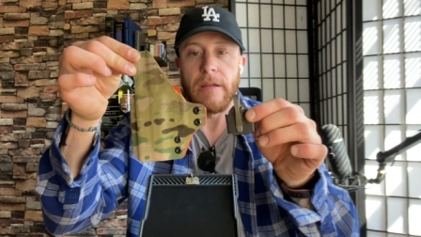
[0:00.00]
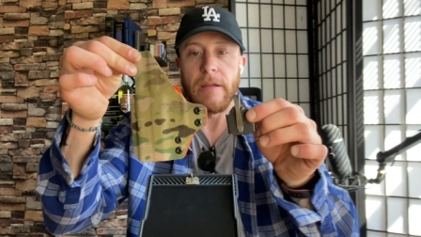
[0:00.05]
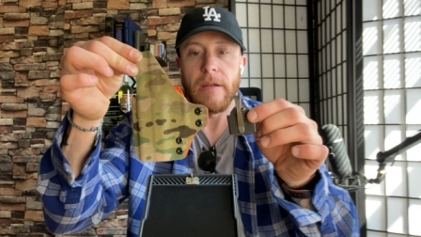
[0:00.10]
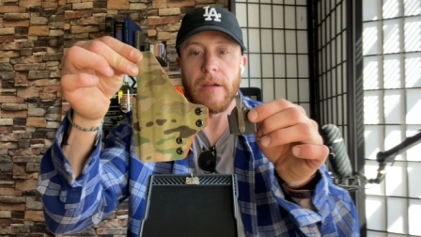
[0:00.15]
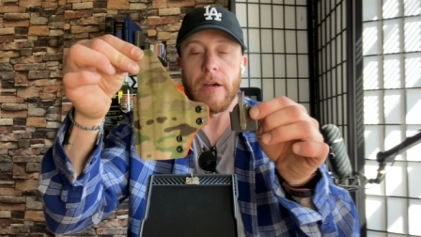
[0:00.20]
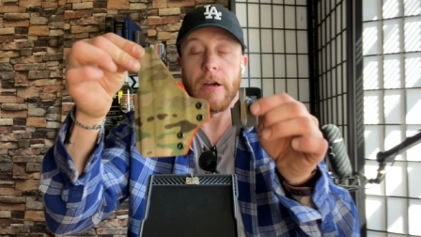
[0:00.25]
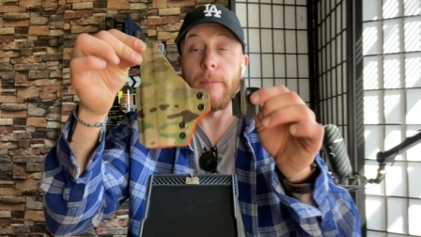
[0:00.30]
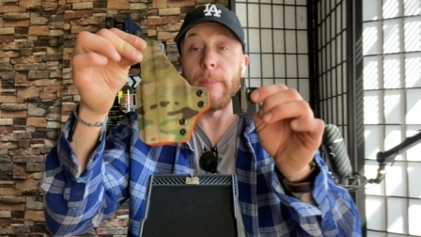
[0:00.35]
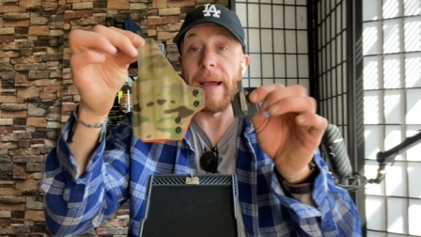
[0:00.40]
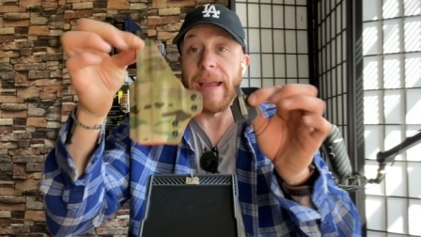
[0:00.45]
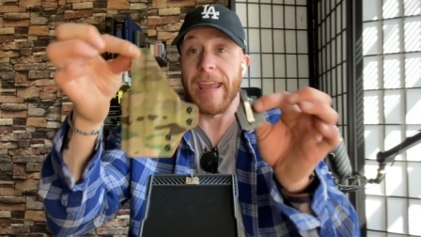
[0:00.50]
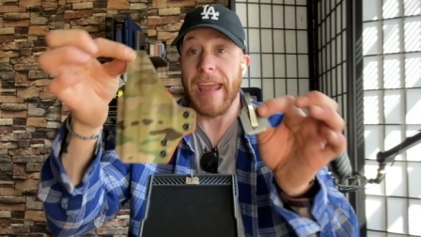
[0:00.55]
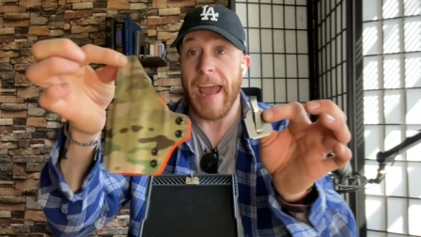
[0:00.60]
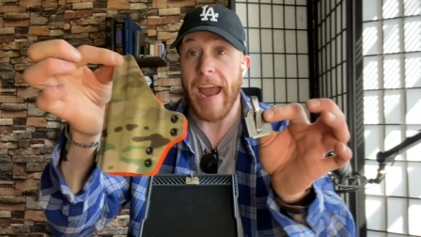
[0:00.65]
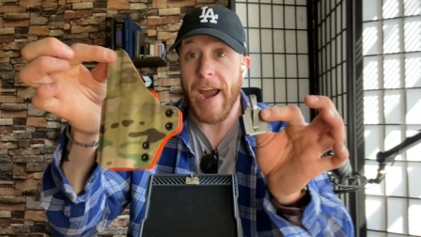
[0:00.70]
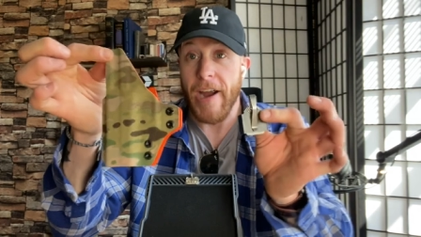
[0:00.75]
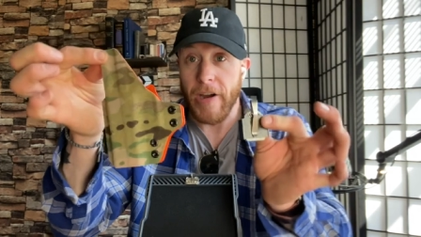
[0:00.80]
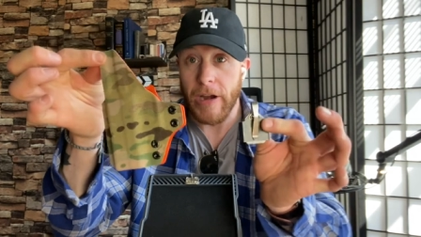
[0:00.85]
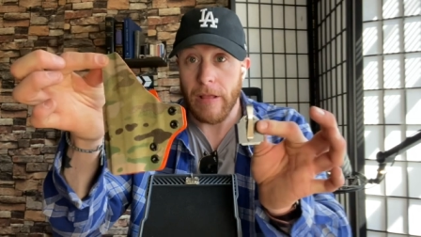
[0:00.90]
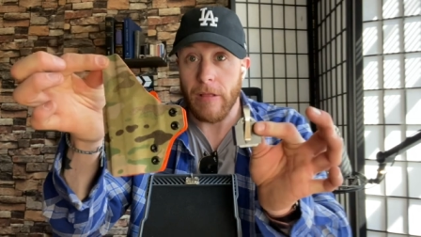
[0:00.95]
uh, my
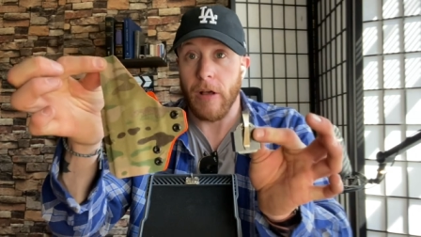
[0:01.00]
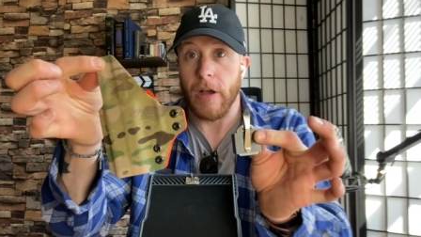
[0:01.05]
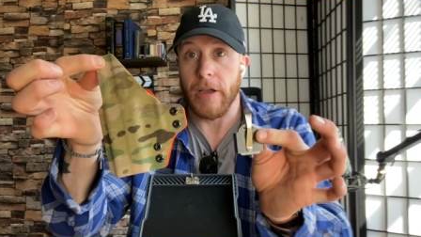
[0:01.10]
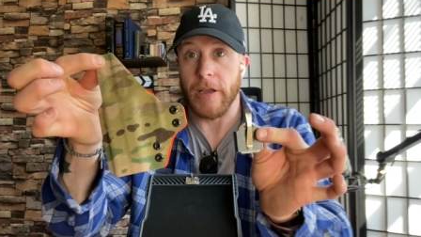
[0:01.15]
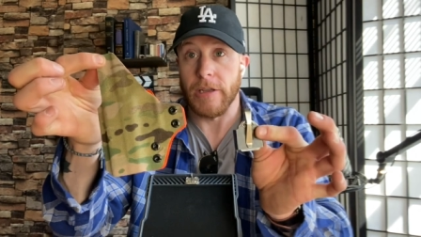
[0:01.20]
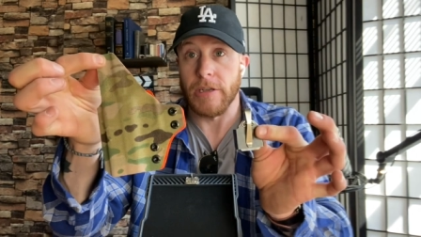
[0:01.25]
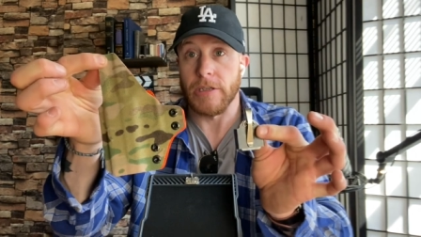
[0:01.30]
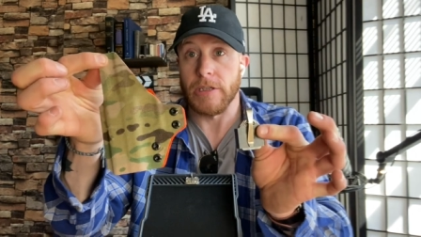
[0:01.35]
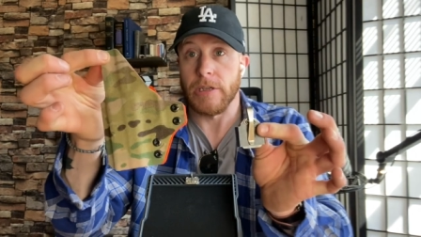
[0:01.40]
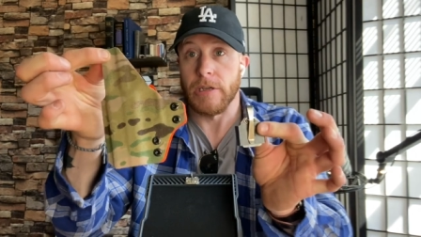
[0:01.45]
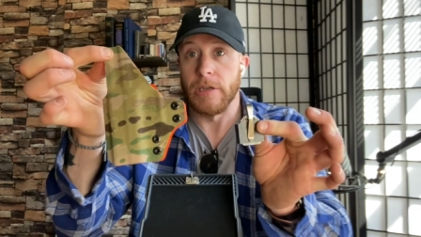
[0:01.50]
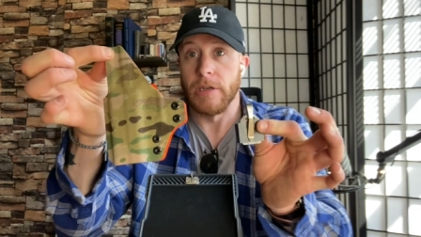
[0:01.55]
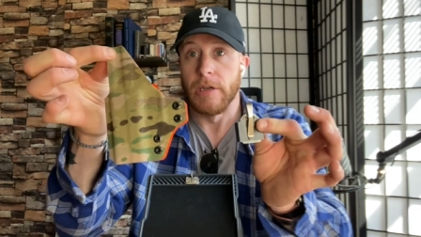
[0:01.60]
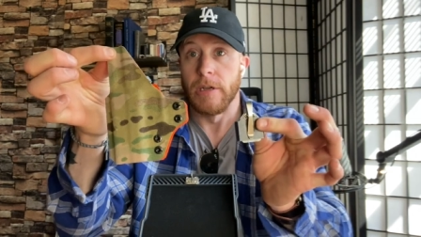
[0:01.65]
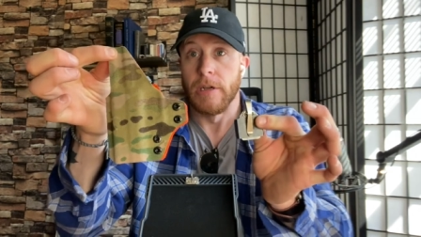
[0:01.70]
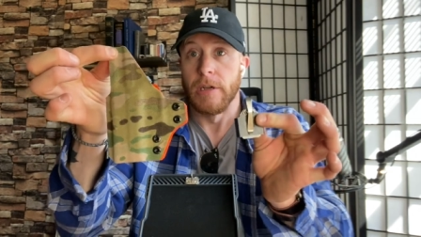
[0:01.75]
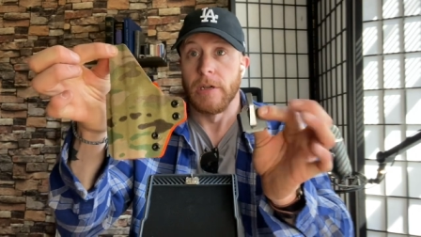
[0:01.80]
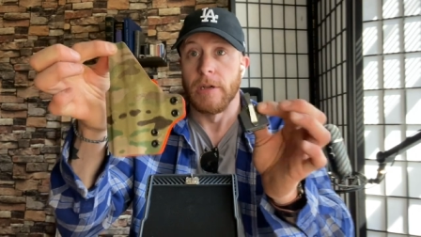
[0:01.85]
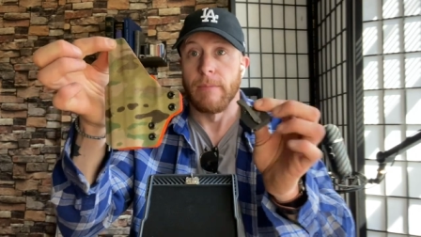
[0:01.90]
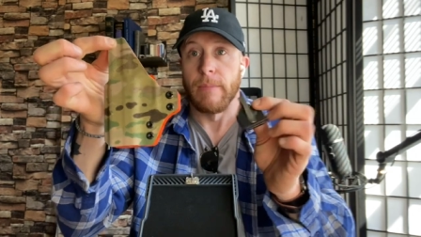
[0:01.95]
carry luggage,
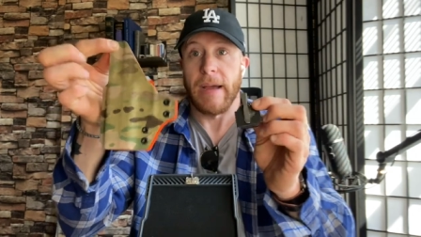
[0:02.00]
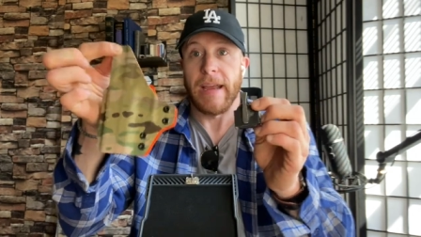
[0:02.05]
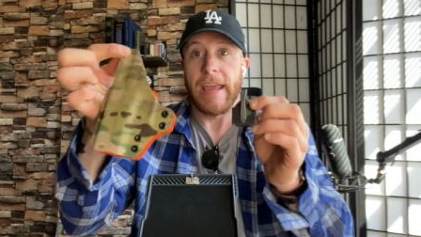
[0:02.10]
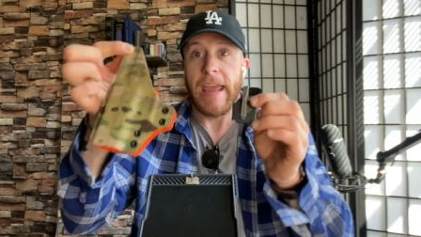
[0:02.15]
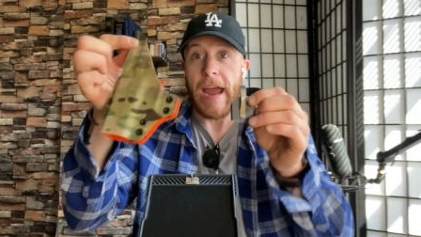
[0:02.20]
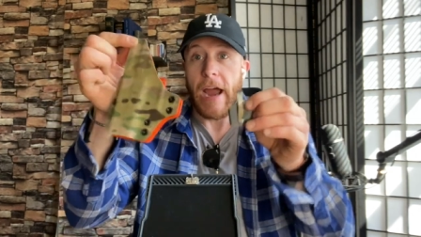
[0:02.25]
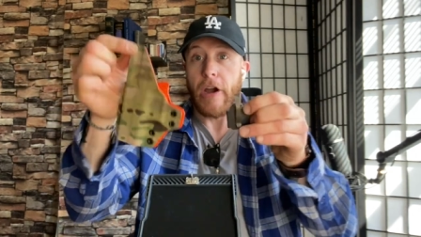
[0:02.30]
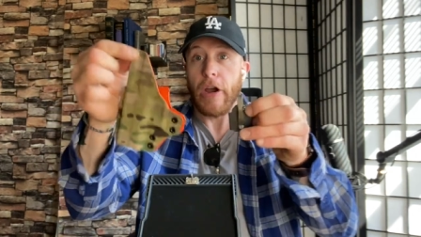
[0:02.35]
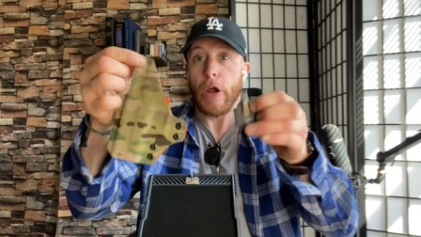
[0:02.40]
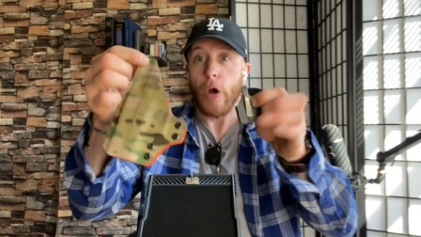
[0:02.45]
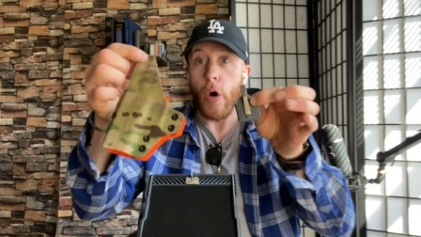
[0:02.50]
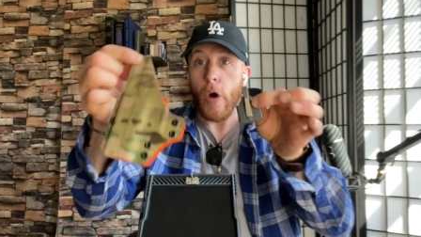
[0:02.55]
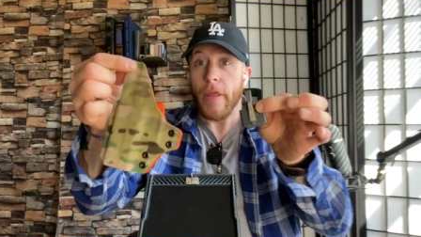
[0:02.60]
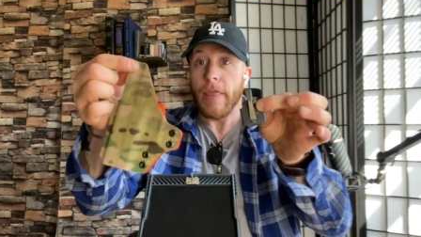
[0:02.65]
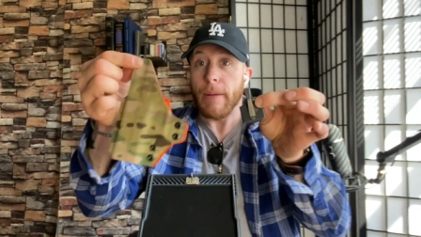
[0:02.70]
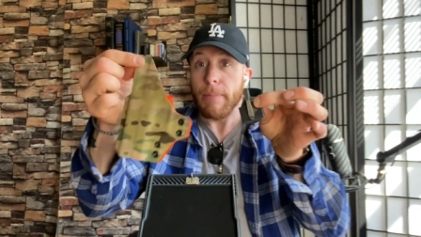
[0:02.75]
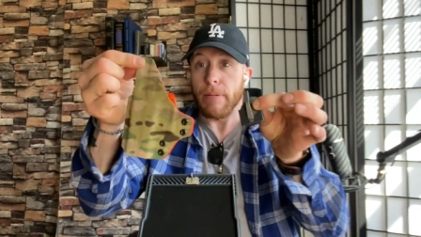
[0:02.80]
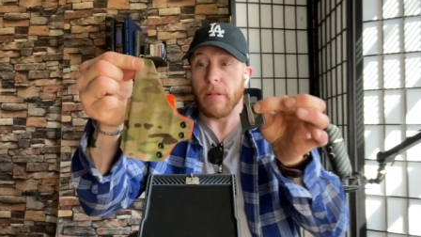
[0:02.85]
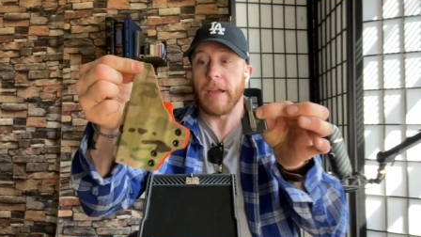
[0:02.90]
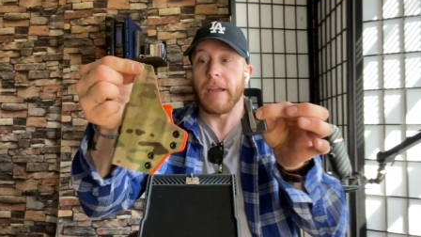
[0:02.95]
my carry on
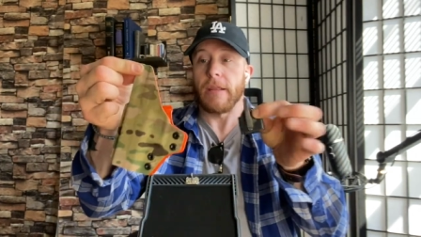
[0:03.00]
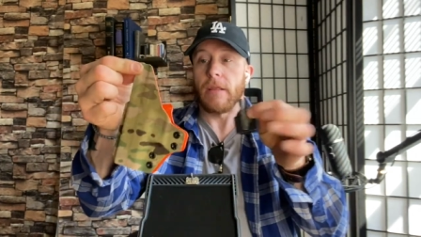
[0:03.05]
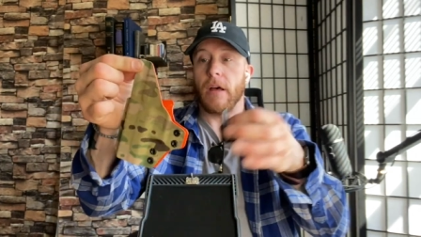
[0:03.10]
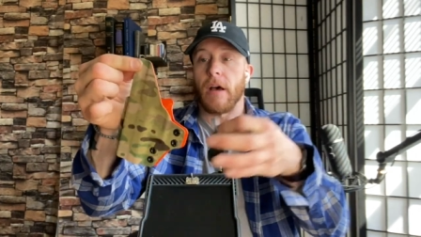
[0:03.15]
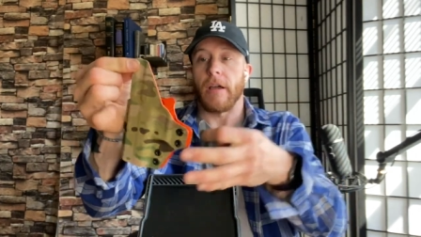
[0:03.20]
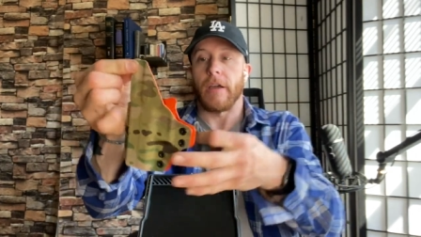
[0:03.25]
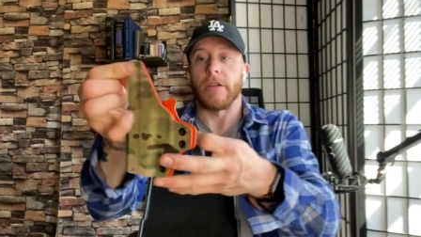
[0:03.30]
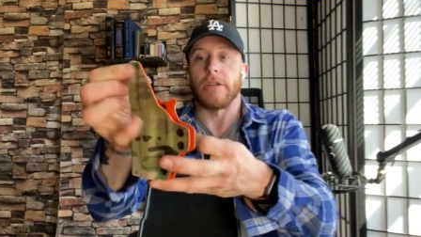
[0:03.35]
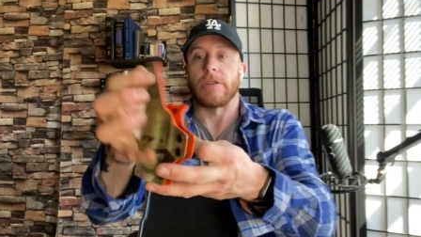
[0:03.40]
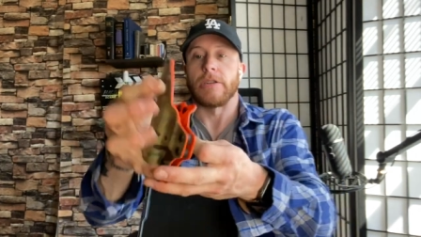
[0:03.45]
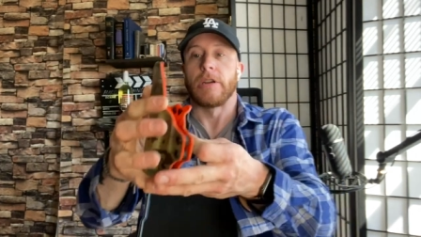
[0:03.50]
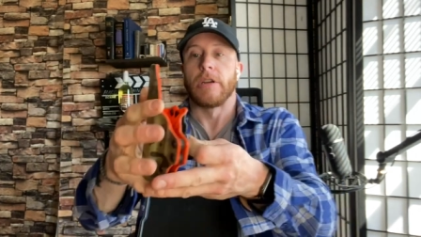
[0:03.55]
the plane luggage